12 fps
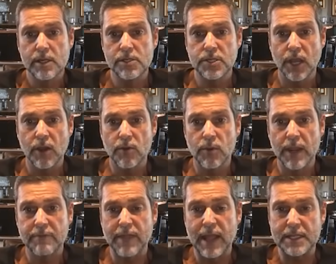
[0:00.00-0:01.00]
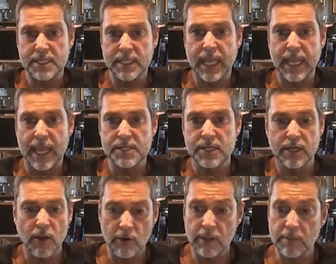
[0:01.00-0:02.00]
So if that's the case, and a
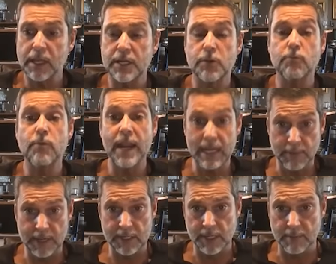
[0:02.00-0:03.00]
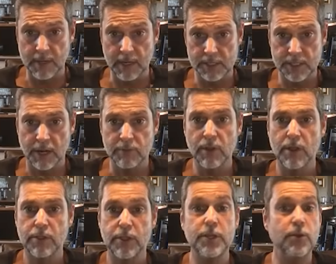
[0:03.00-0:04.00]
lot of them are going to do really big stimulus, you know,
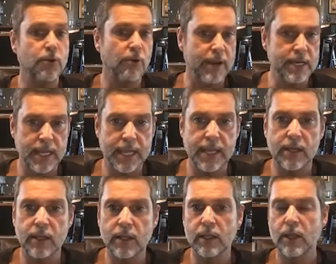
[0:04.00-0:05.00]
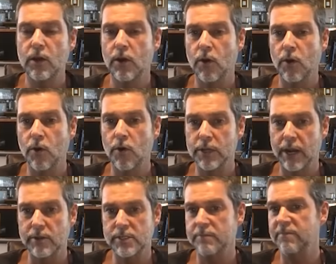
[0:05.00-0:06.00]
the new Green Deal, or, you
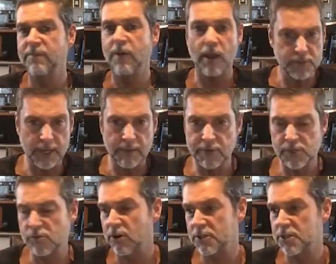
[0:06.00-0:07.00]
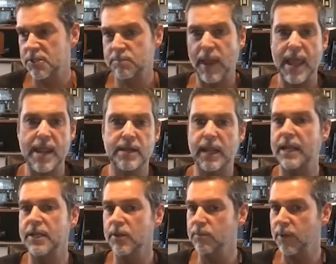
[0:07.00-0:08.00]
know, some 5G infrastructure spend, a
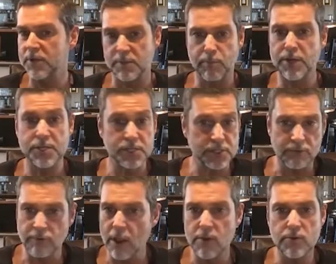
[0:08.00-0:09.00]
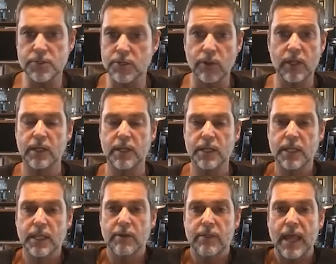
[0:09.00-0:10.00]
new bunch of bridges and roads and all,
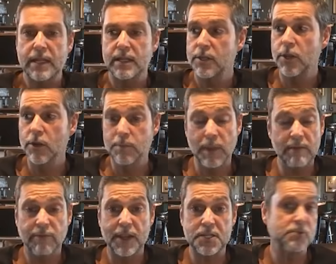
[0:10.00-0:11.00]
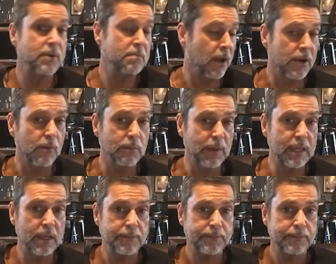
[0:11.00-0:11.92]
you know, that could be inflationary, might not be.